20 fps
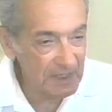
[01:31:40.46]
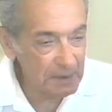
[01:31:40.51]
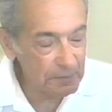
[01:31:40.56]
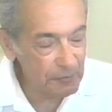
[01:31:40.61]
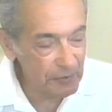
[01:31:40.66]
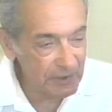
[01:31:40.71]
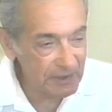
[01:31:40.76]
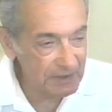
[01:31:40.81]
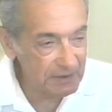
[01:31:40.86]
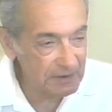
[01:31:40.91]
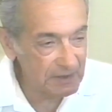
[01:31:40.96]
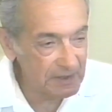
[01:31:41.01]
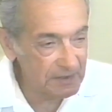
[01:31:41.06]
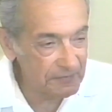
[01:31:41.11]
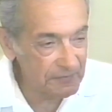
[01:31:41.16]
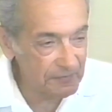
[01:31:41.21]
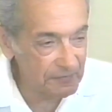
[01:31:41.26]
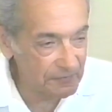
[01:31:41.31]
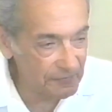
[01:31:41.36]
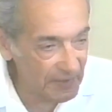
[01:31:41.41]
operating
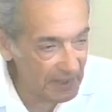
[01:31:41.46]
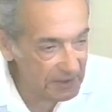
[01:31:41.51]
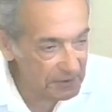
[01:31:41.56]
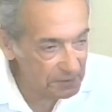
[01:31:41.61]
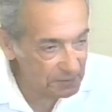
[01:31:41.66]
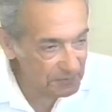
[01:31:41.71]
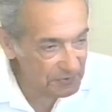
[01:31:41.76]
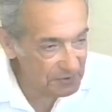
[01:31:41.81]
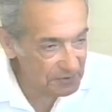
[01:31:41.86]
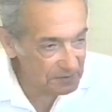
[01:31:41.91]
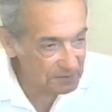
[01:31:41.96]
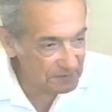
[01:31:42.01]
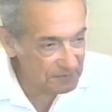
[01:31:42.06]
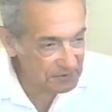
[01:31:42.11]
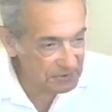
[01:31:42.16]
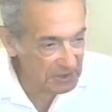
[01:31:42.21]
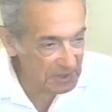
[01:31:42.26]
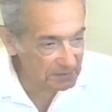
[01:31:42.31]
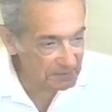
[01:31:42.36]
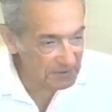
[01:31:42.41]
life of vacuum
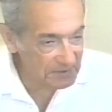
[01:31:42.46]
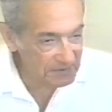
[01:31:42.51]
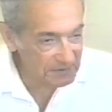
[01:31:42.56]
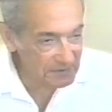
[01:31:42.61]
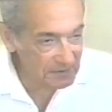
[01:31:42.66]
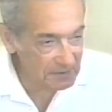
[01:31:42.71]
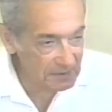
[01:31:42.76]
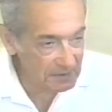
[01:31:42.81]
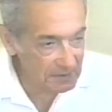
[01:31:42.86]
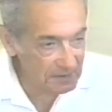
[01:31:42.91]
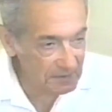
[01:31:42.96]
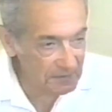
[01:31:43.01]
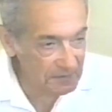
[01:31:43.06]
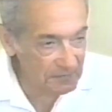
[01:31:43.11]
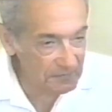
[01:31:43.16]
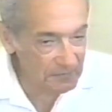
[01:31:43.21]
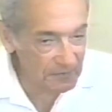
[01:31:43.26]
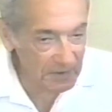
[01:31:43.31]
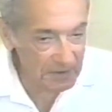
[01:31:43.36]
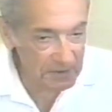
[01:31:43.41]
tubes, Japanese
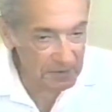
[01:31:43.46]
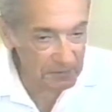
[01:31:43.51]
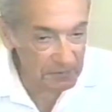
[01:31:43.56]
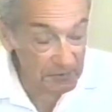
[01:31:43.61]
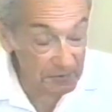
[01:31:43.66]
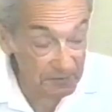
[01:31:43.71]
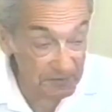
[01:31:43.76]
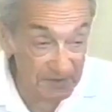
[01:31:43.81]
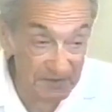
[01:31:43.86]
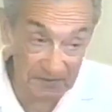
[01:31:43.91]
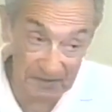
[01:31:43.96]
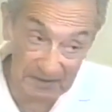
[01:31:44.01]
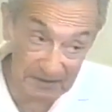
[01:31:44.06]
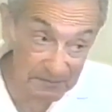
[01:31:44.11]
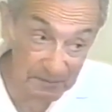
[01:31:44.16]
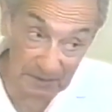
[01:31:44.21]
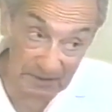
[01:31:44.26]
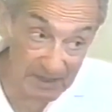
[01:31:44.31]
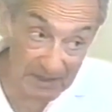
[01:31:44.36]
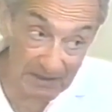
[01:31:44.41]
vacuum tubes, and
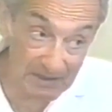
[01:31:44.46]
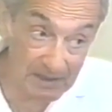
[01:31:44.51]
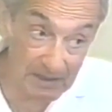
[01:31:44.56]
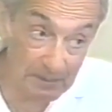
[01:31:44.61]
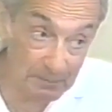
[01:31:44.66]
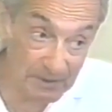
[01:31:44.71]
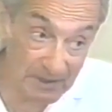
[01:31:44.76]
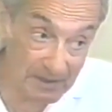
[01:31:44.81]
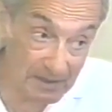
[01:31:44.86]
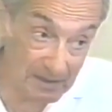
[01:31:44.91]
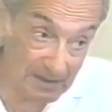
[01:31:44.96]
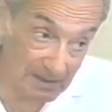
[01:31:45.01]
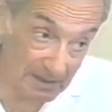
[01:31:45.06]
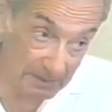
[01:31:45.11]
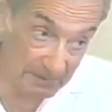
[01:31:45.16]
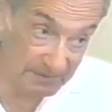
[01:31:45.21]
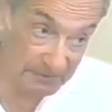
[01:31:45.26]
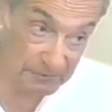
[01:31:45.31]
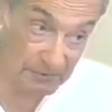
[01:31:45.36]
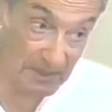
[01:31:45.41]
these were not complicated,
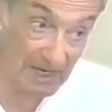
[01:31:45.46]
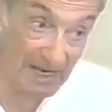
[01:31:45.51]
they're